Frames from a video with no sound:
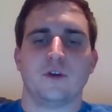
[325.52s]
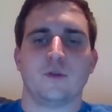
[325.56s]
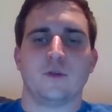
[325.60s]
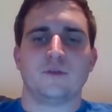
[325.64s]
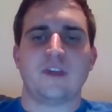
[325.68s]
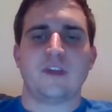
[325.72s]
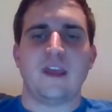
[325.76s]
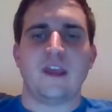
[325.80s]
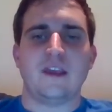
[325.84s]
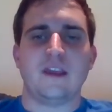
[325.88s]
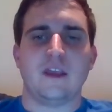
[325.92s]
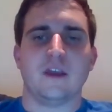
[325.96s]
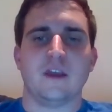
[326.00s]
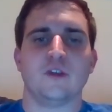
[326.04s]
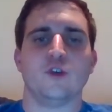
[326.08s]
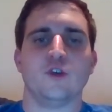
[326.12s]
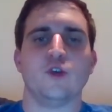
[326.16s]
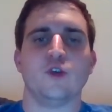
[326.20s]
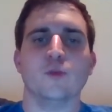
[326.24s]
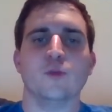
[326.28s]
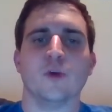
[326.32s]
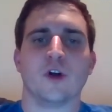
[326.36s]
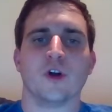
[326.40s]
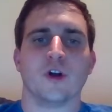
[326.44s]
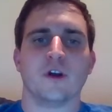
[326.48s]
taking an
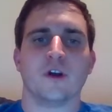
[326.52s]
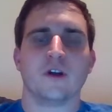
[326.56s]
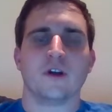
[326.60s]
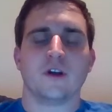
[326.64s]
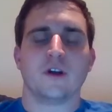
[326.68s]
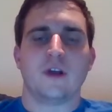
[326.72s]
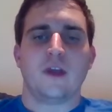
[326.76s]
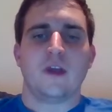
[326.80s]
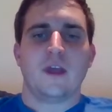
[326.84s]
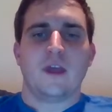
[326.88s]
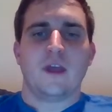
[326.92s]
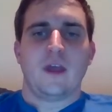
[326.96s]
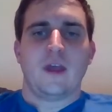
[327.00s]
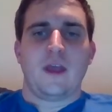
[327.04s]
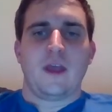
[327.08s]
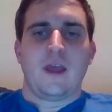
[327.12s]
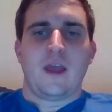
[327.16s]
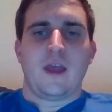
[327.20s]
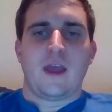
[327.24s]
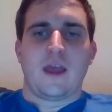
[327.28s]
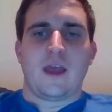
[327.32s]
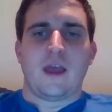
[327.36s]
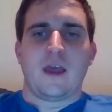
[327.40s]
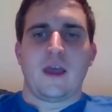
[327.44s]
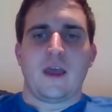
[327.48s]
Uber,
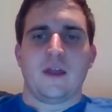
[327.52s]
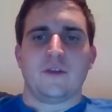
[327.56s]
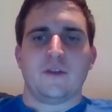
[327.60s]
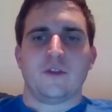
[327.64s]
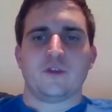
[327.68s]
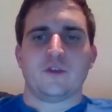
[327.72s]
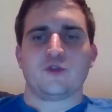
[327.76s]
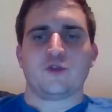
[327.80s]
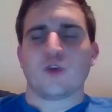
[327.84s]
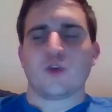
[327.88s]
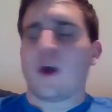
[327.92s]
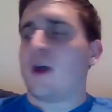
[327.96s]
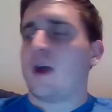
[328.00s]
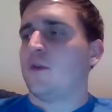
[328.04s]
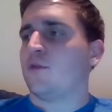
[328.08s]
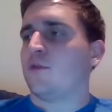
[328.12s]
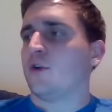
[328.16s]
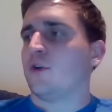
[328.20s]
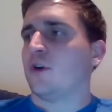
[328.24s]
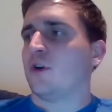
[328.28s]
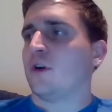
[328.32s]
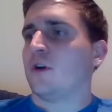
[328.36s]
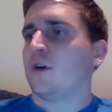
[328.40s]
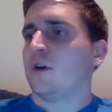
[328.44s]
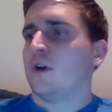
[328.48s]
and the
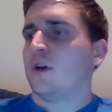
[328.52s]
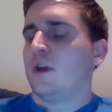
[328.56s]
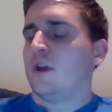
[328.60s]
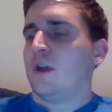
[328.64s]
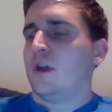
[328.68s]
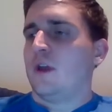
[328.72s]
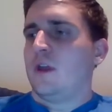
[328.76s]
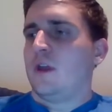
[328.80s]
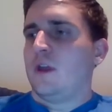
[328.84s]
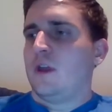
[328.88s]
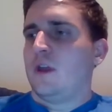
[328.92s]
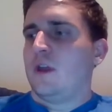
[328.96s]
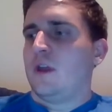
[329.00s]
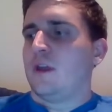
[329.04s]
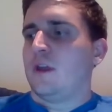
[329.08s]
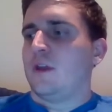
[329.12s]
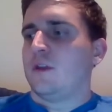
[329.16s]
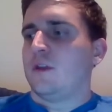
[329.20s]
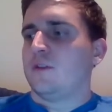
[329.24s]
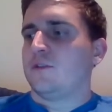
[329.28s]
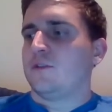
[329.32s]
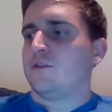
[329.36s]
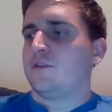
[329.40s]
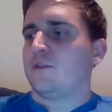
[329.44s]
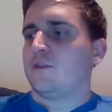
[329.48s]
driver
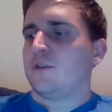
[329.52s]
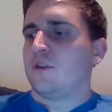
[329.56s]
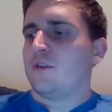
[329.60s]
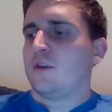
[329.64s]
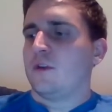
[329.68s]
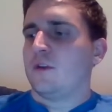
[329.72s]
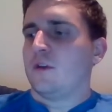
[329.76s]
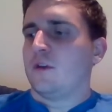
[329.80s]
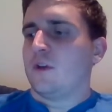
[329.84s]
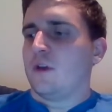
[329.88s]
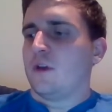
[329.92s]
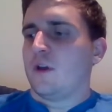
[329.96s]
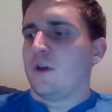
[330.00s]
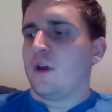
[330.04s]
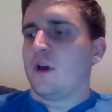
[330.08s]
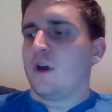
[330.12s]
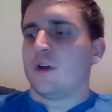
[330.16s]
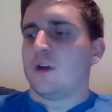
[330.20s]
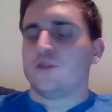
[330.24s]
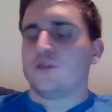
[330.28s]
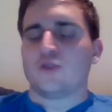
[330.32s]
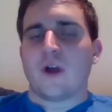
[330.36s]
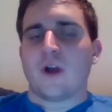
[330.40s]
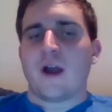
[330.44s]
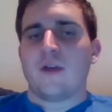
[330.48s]
is
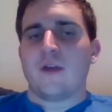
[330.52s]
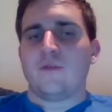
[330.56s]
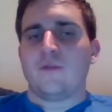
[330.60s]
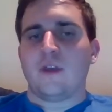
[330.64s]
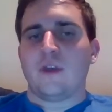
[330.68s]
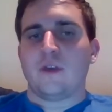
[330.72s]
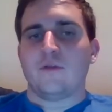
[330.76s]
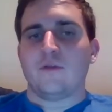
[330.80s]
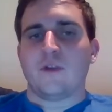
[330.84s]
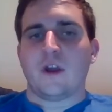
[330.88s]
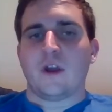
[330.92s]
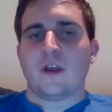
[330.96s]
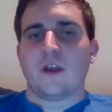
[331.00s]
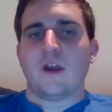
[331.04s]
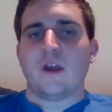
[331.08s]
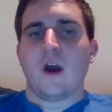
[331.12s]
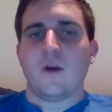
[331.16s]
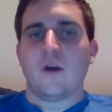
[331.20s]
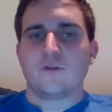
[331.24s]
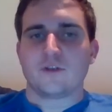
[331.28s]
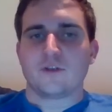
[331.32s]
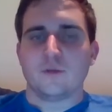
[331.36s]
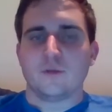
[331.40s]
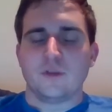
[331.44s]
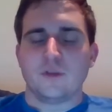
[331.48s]
driving very
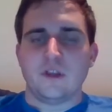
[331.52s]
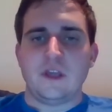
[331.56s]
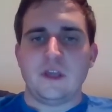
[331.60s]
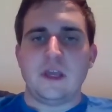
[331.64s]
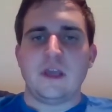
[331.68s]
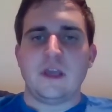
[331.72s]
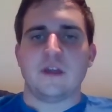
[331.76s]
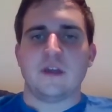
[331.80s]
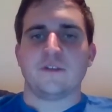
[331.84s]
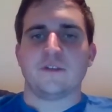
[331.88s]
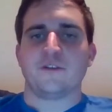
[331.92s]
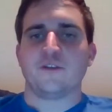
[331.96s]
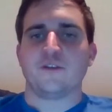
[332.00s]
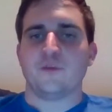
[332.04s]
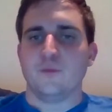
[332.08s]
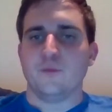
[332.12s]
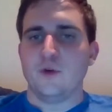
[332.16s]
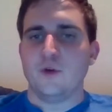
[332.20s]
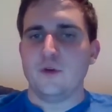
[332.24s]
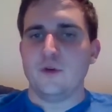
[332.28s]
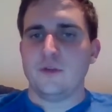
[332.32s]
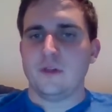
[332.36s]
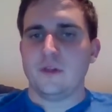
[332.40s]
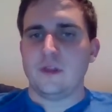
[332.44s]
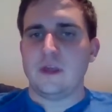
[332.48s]
comfortably and
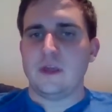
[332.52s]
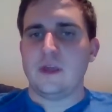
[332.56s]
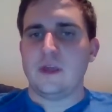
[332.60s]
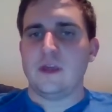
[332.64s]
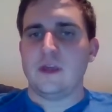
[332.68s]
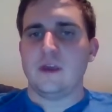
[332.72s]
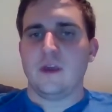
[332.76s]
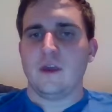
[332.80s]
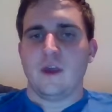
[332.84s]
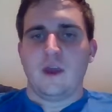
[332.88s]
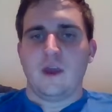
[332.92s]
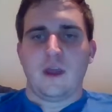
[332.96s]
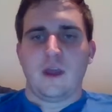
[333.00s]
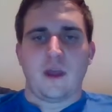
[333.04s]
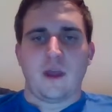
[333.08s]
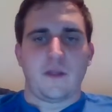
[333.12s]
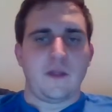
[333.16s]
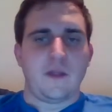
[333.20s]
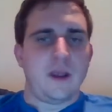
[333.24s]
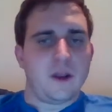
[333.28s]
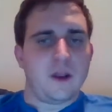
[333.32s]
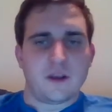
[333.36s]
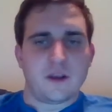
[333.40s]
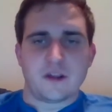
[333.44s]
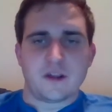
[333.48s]
smoothly, and
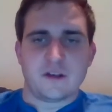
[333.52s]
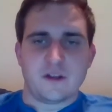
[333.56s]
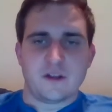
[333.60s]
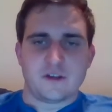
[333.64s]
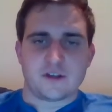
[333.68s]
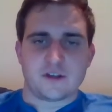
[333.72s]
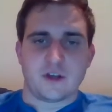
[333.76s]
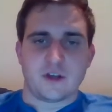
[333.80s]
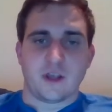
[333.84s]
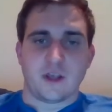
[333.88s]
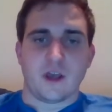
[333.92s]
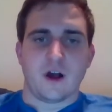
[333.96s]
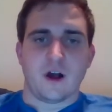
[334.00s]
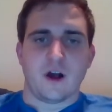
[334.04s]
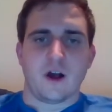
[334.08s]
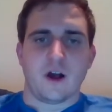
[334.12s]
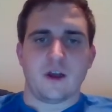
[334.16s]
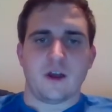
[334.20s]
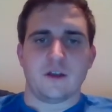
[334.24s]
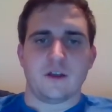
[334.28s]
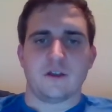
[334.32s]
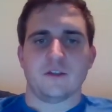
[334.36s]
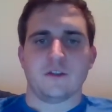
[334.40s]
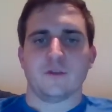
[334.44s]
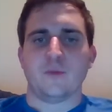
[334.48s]
the air conditioning
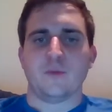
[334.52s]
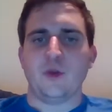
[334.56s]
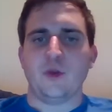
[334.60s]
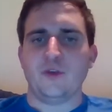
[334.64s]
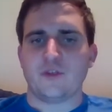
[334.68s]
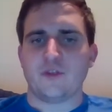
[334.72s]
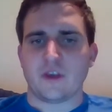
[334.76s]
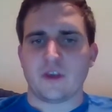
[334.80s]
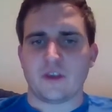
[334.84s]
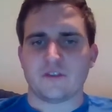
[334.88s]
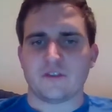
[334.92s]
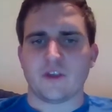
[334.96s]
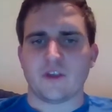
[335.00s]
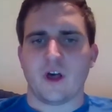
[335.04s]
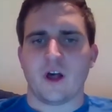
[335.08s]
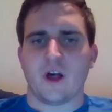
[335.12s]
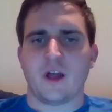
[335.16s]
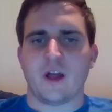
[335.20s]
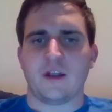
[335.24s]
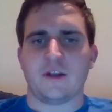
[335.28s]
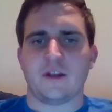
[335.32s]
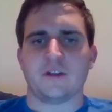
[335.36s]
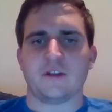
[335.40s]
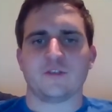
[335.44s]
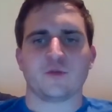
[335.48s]
on, and the music is
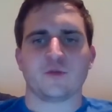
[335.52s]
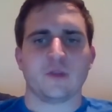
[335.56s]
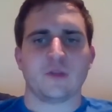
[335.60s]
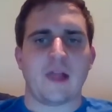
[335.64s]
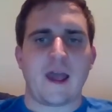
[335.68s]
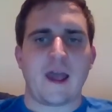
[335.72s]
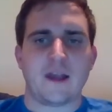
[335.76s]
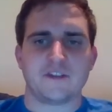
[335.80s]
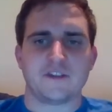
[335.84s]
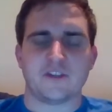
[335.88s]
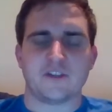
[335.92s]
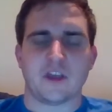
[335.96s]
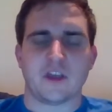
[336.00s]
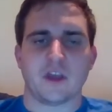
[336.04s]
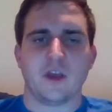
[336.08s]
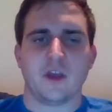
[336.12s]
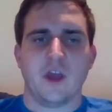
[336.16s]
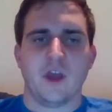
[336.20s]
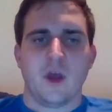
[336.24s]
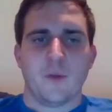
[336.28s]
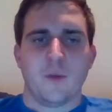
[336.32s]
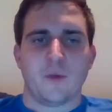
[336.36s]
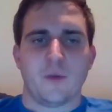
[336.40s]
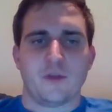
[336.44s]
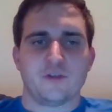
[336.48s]
on, and it's relaxing,
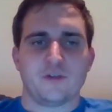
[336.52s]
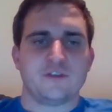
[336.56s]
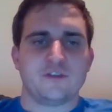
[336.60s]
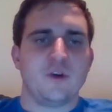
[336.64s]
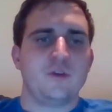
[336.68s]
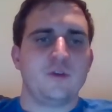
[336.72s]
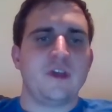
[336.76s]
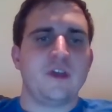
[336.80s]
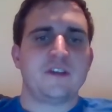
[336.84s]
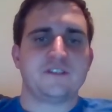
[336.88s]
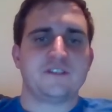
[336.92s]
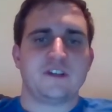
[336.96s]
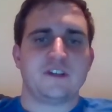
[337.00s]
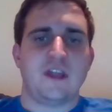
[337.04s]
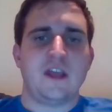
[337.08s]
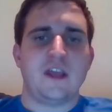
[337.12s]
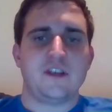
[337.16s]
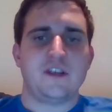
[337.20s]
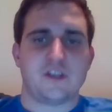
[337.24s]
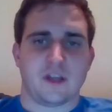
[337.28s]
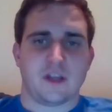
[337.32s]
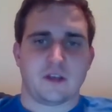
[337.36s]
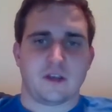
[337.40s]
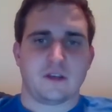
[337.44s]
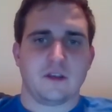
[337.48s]
but there's no
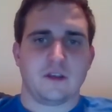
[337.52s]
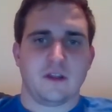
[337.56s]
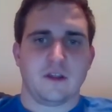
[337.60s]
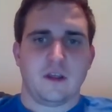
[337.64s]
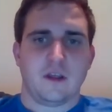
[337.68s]
destination.